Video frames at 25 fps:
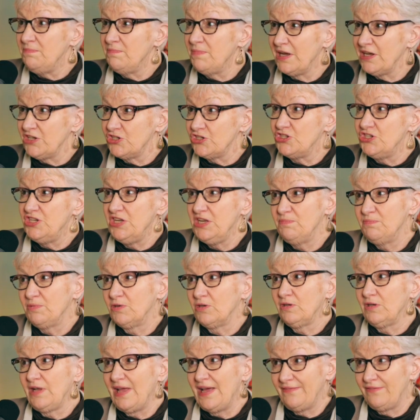much
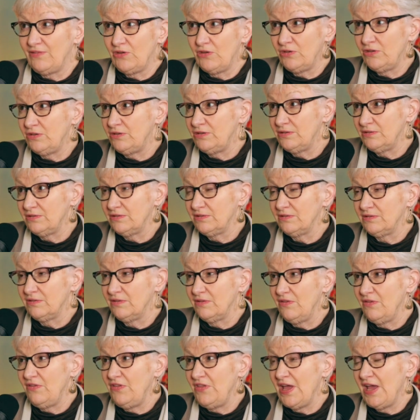deeper level
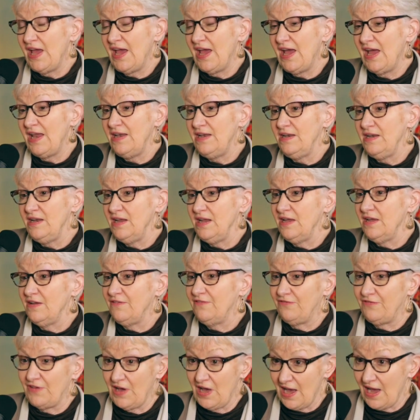than
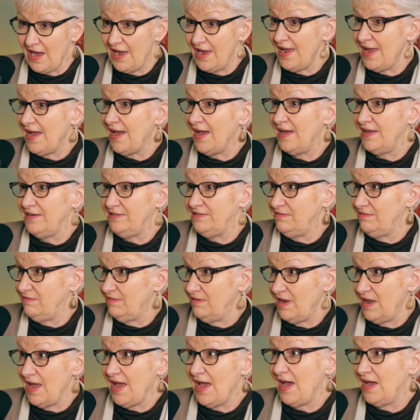if I had
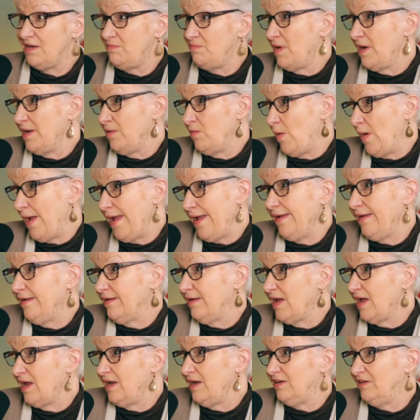had my way
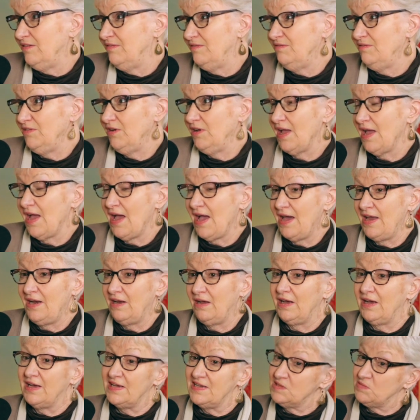and had
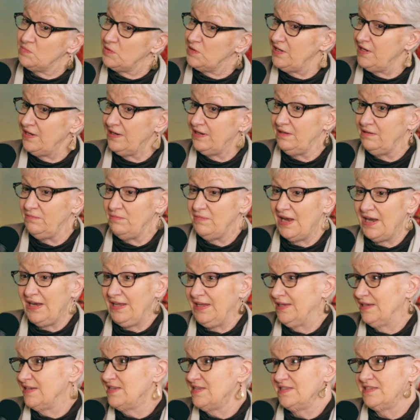a husband and many
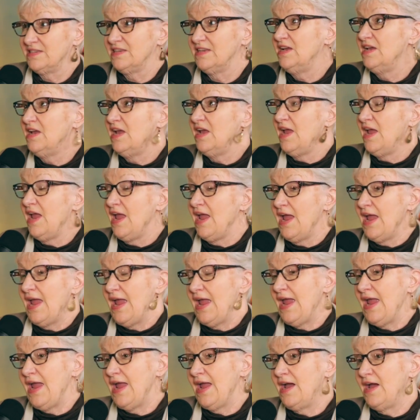kids.
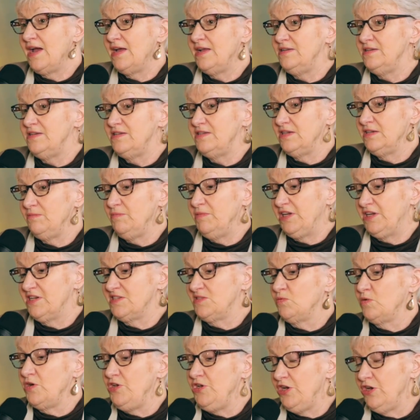And
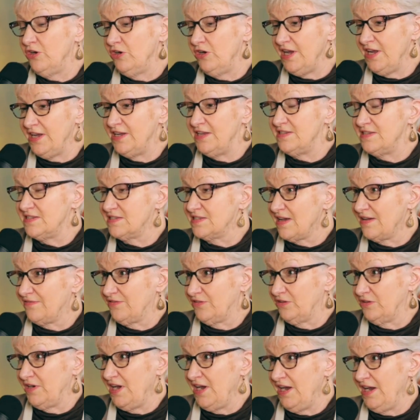because when you're in
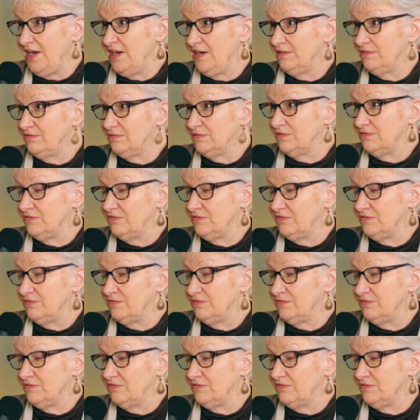suffering